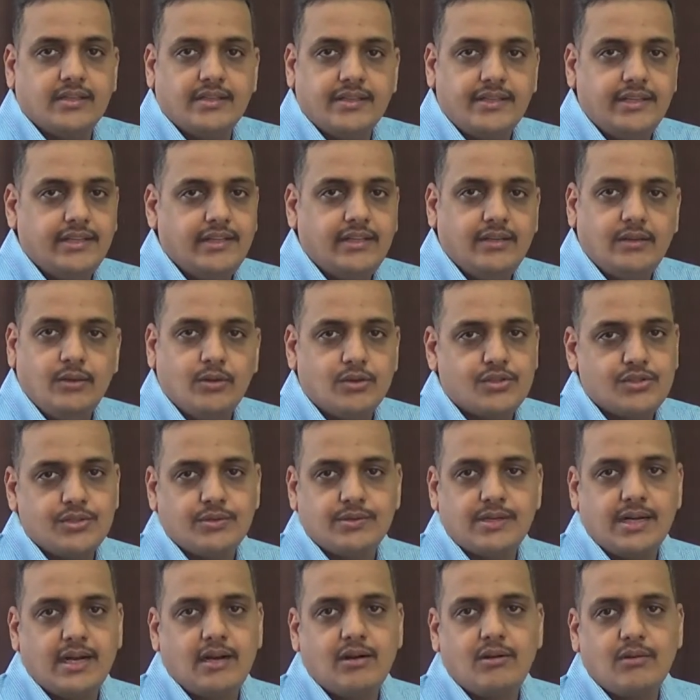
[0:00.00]
He looks
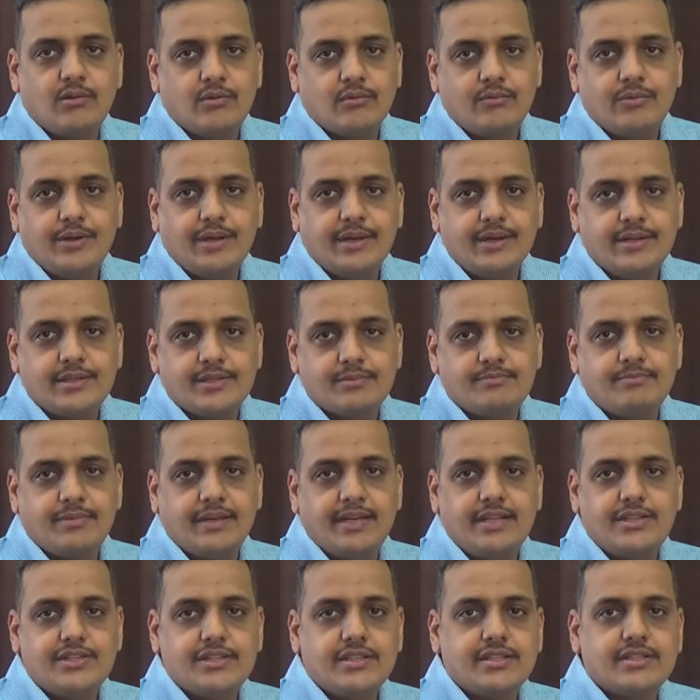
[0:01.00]
around various
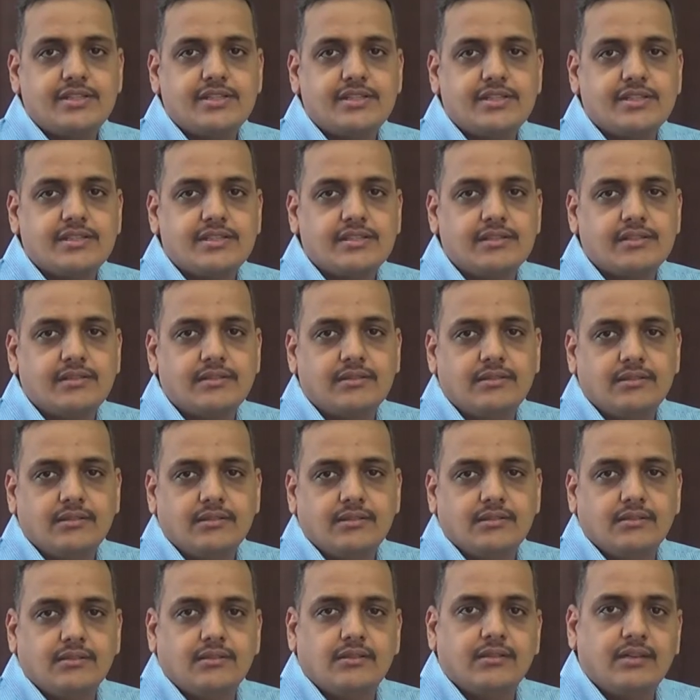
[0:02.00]
pages,
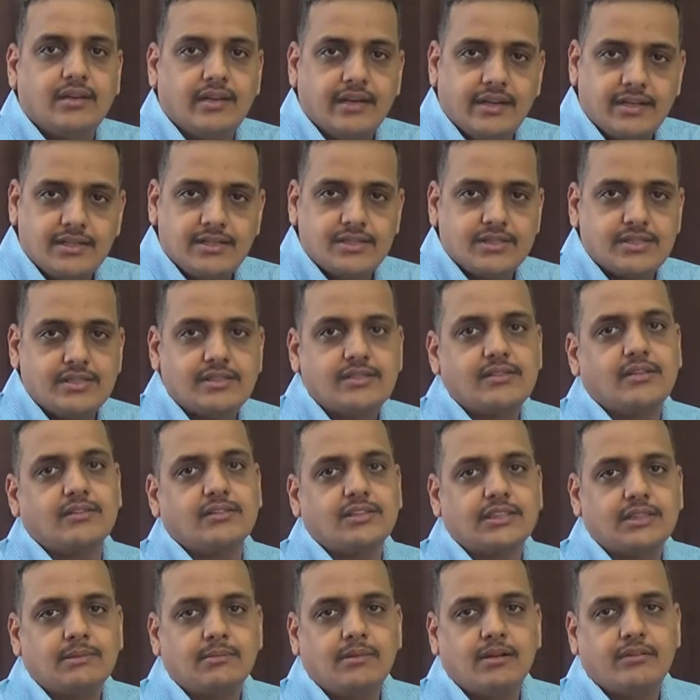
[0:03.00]
clicks on
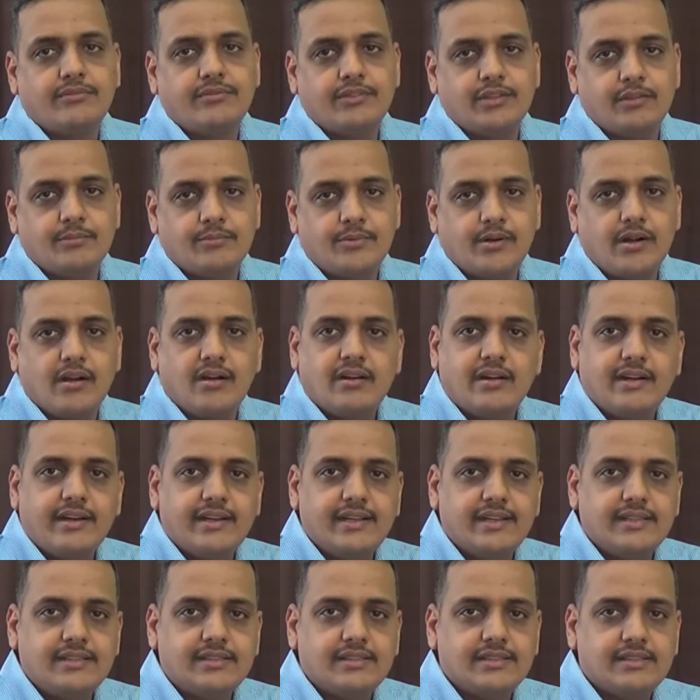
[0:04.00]
some of your product
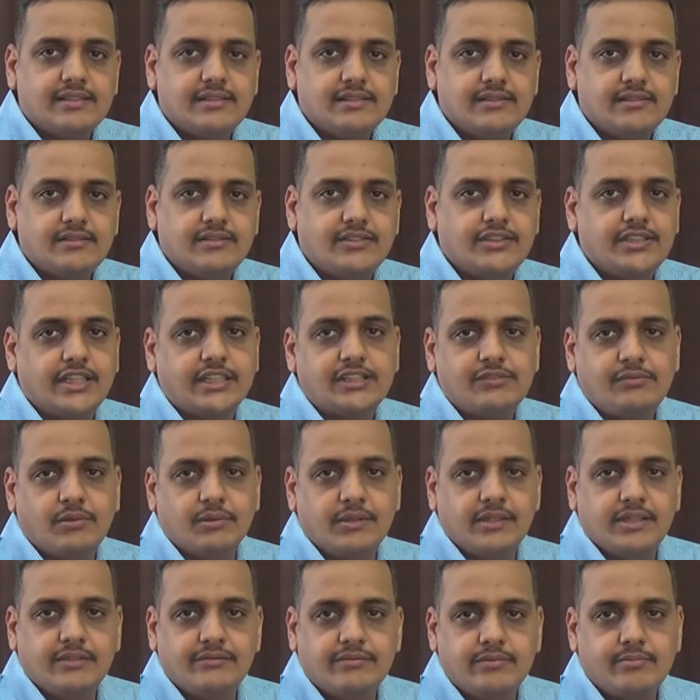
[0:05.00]
links, checks for
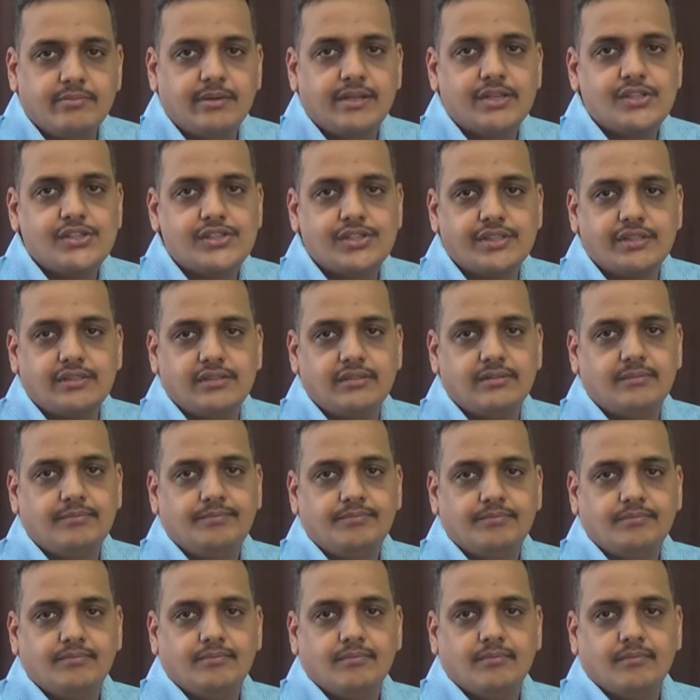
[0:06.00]
the information,
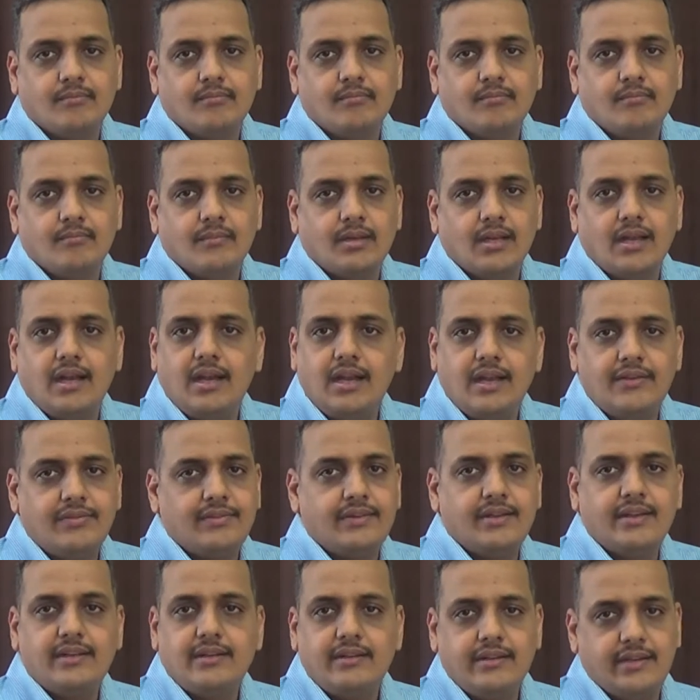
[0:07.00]
and
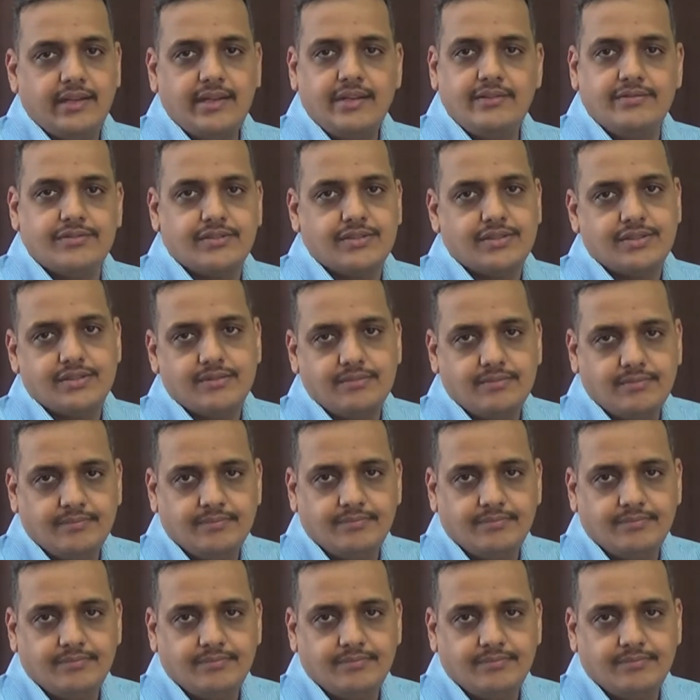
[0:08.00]
then leaves